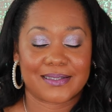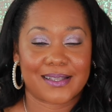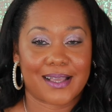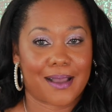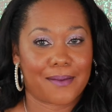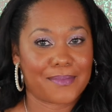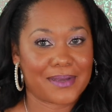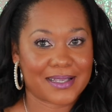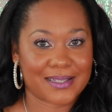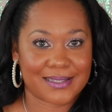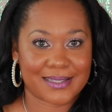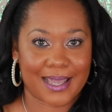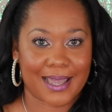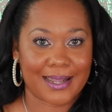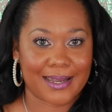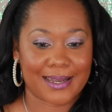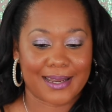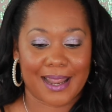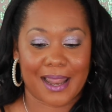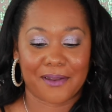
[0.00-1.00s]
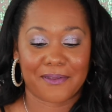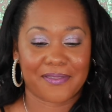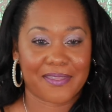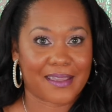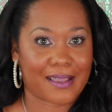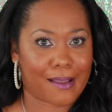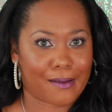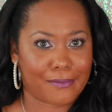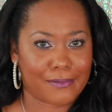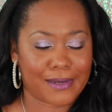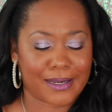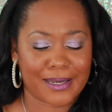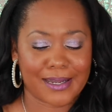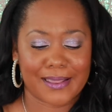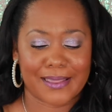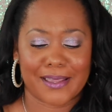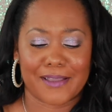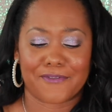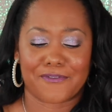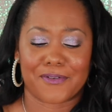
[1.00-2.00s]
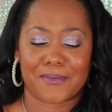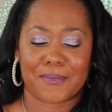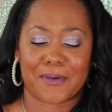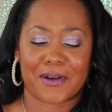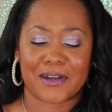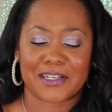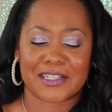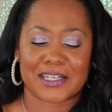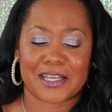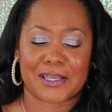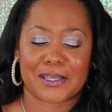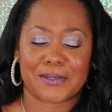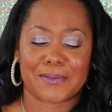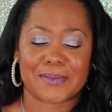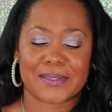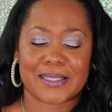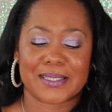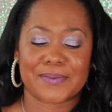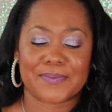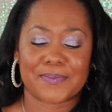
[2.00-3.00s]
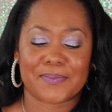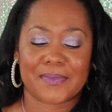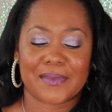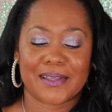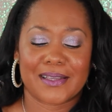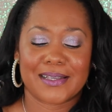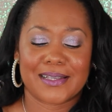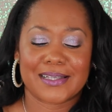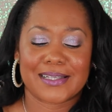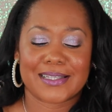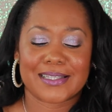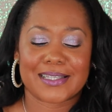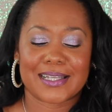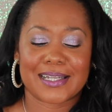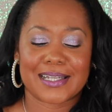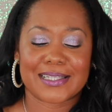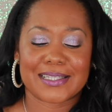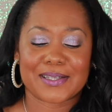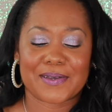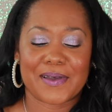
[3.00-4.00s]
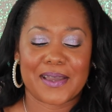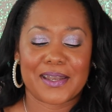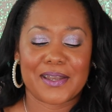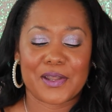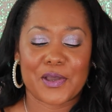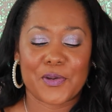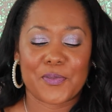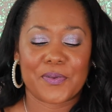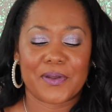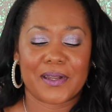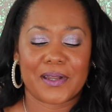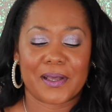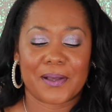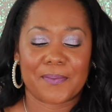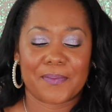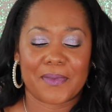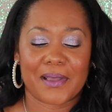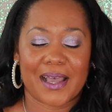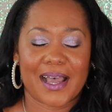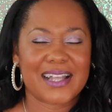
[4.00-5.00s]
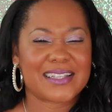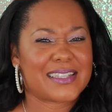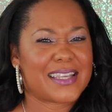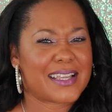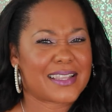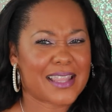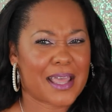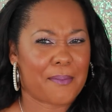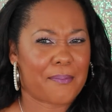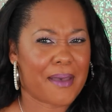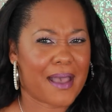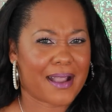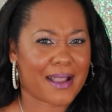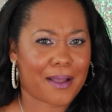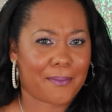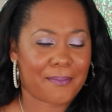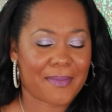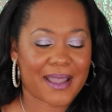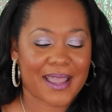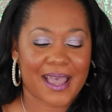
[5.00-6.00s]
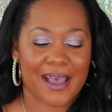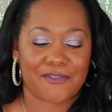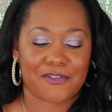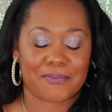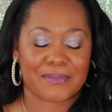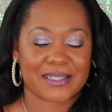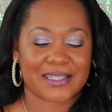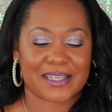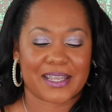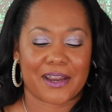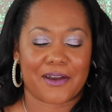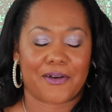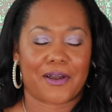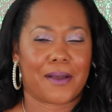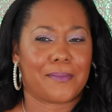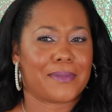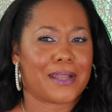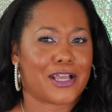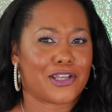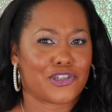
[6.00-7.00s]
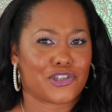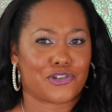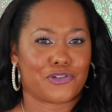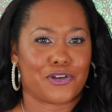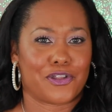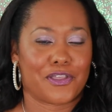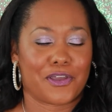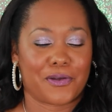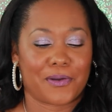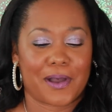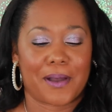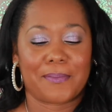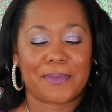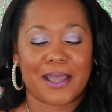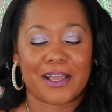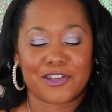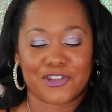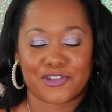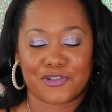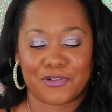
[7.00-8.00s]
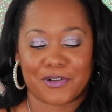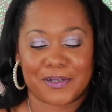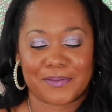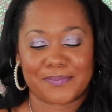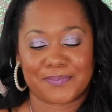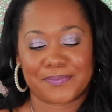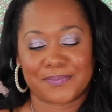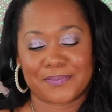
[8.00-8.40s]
I'm excited. I don't think I own anything from Marc Jacobs. So let's go ahead and open it up. I take that back. I might have a mascara. I'm not sure, though. I'm not sure.